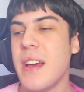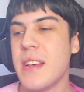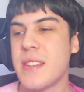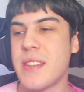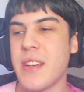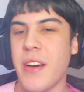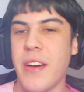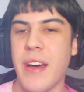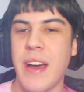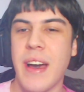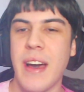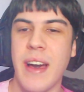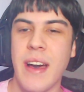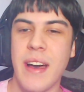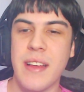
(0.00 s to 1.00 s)
So,
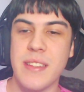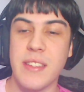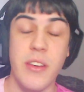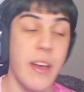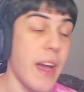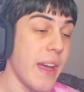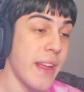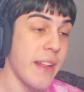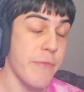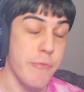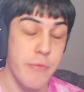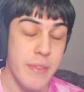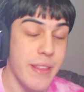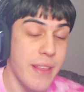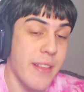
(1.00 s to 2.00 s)
uh, so it's
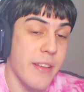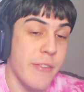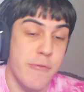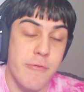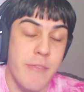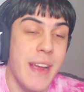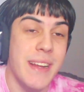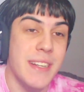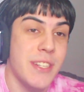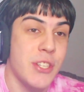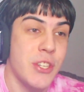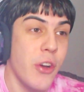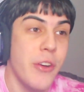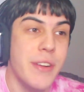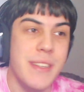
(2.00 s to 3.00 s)
this is a great
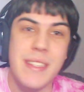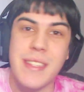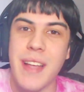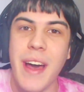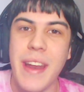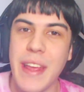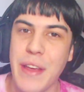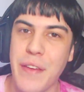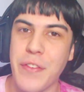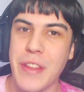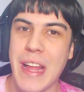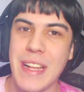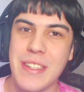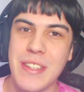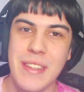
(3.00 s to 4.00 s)
show to study for
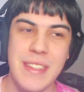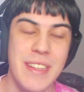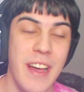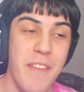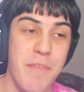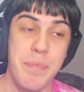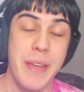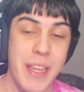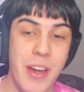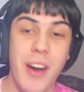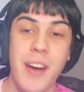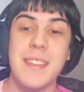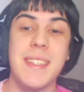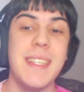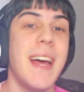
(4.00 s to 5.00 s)
that sort of stuff
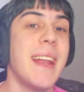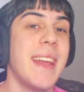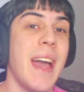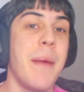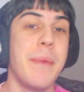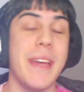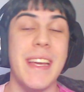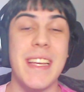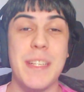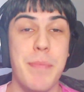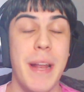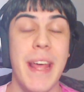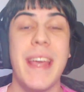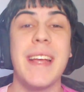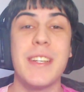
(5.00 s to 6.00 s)
because Sally Amaki is
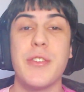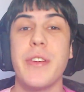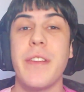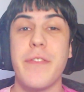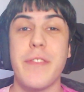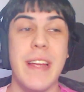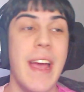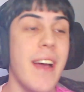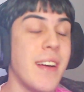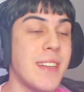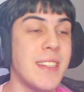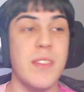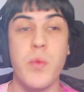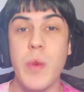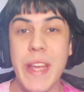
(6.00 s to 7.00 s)
playing two different
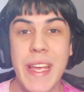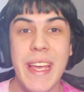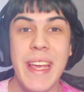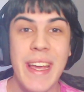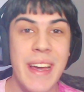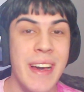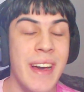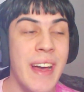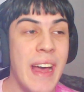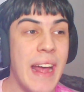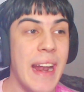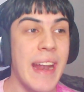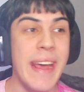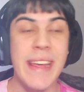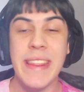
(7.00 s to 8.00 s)
characters. We hear,
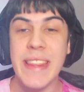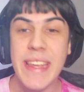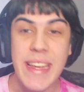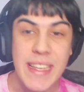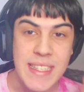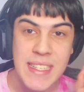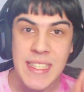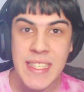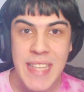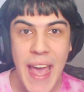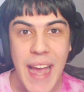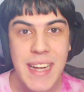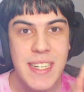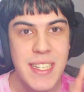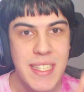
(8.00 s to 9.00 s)
like, the
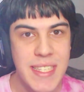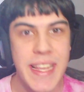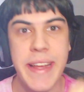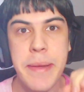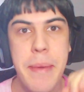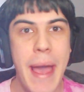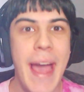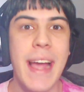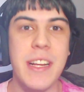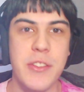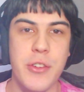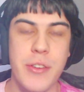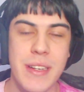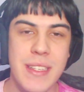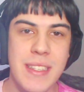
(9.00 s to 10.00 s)
exact same
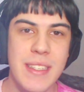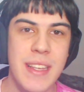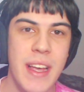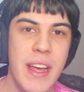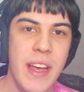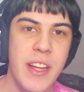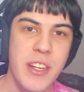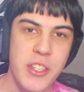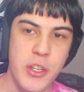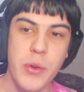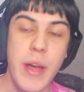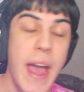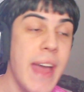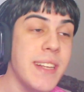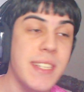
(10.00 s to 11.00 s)
actress do,
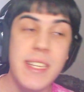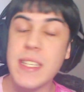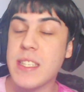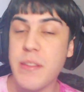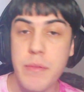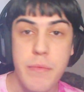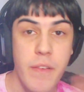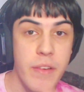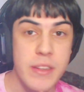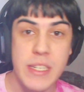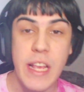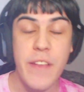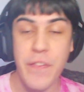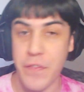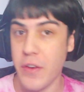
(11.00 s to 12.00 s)
and she's
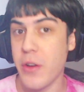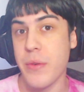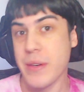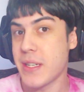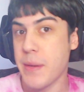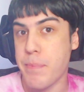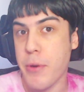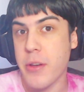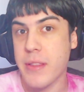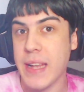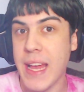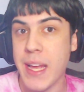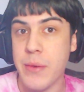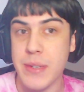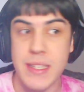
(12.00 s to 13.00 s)
she's fluent in both
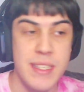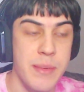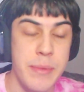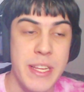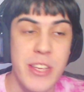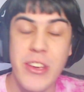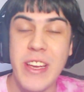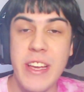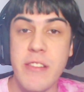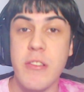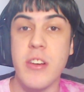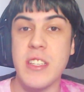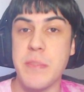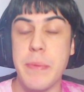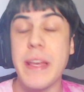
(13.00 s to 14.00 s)
languages. I mean, you hear
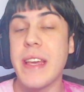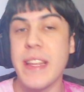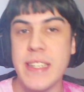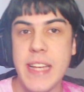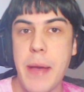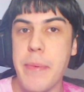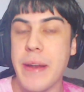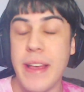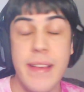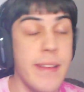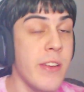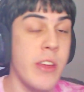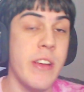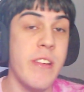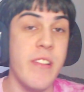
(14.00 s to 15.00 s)
her speak in Japanese
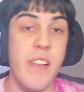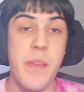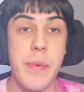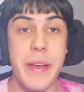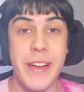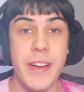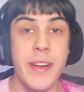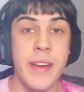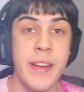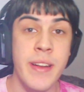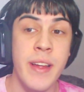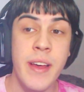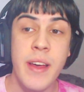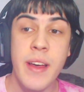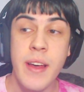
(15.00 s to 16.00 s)
and you hear her speak in.
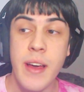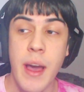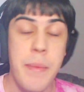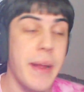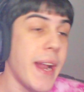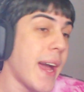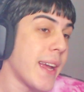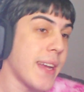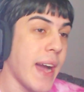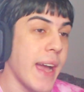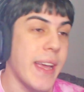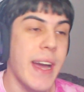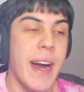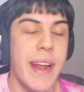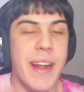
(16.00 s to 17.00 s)
I mean, I, I
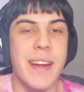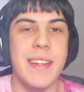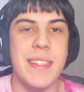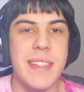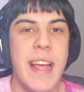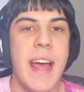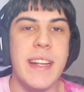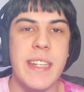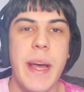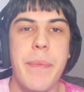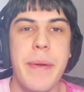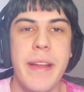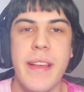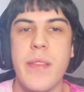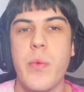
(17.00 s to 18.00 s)
can't understand
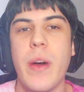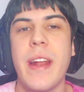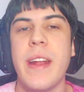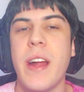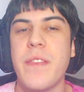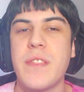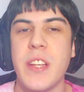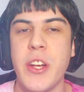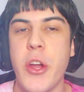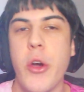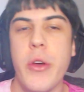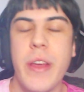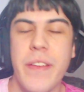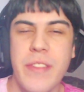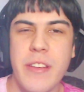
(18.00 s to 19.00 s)
Japanese well enough to know
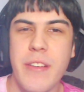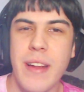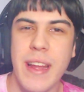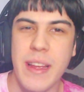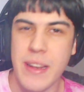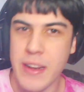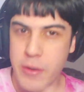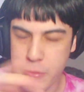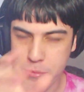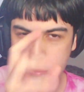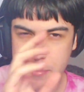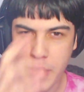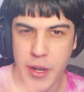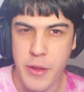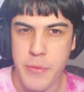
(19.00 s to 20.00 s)
if there are, like, little,
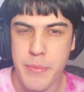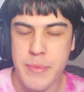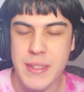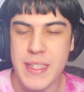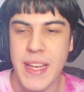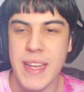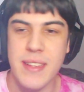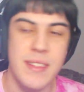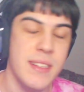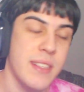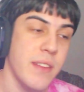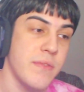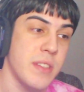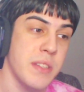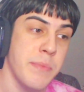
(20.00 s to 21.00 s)
you know, mistakes and
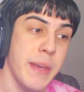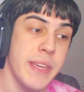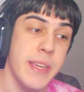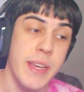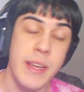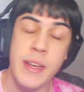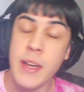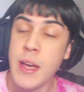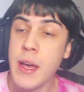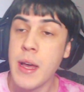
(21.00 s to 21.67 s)
stuff she's making.